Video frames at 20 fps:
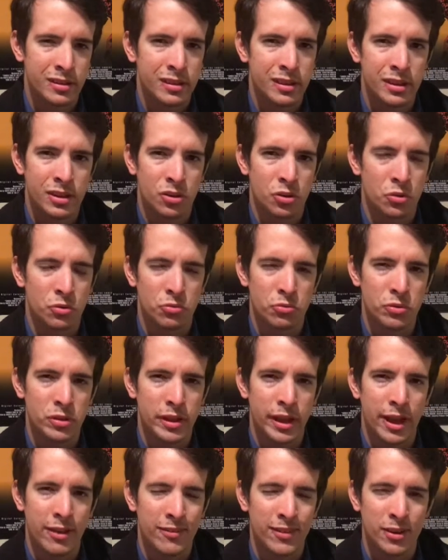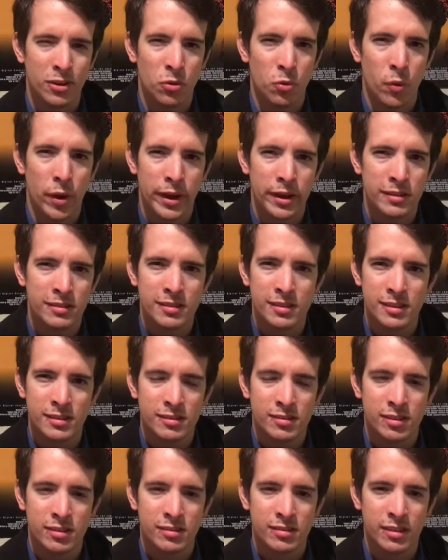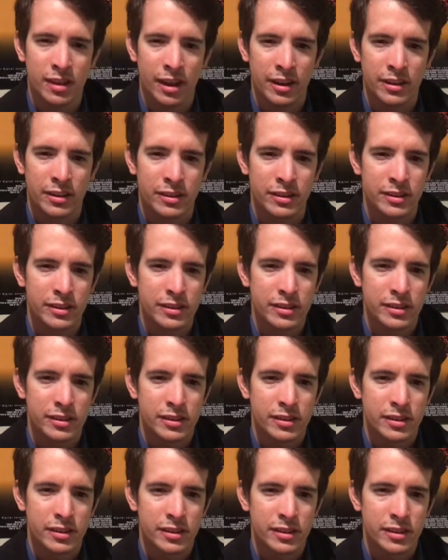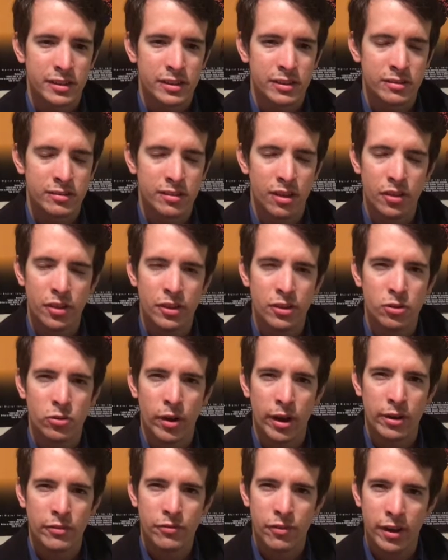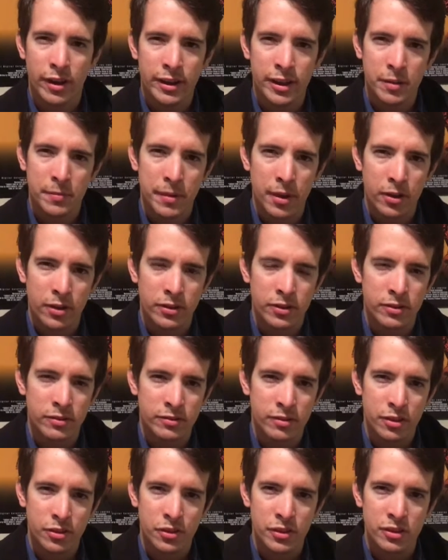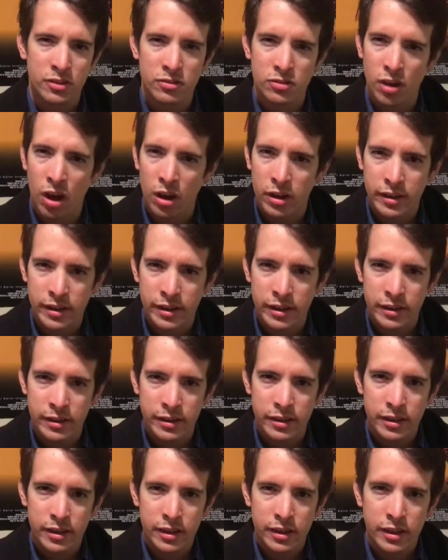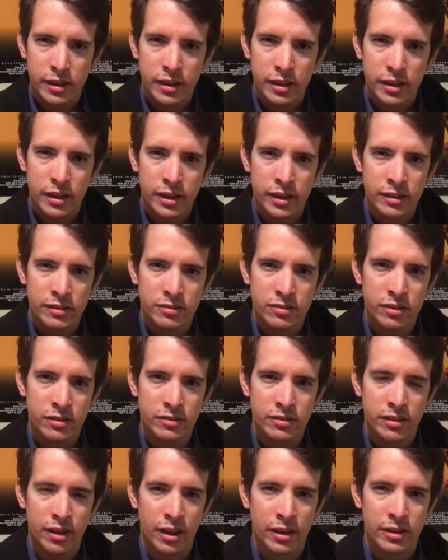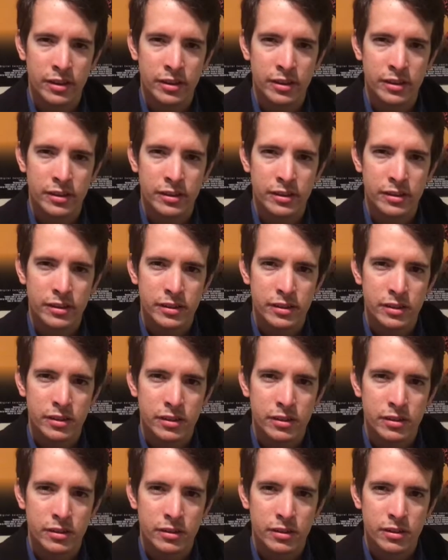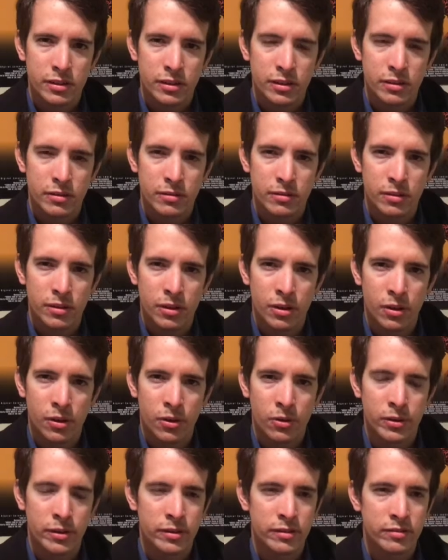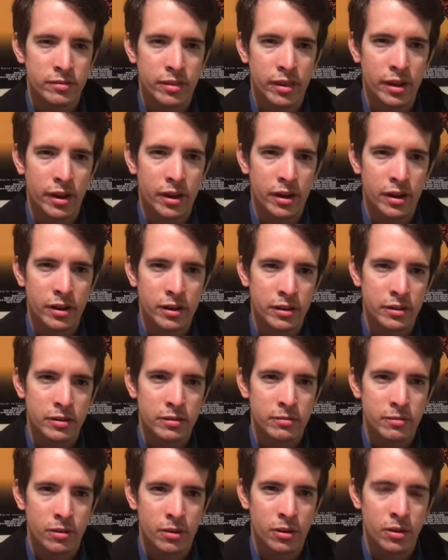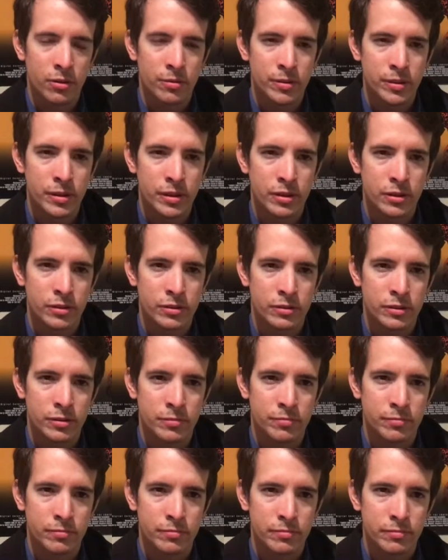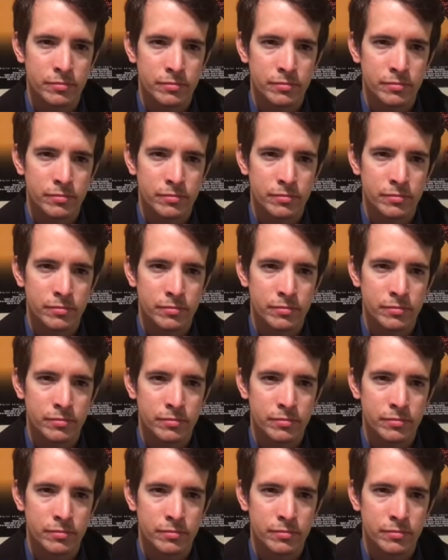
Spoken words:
they don't really have any weight. It's just kind of, there's nothing gratifying about it. There's nothing shocking. It's just kind of, oh, he's there. Oh, he killed him.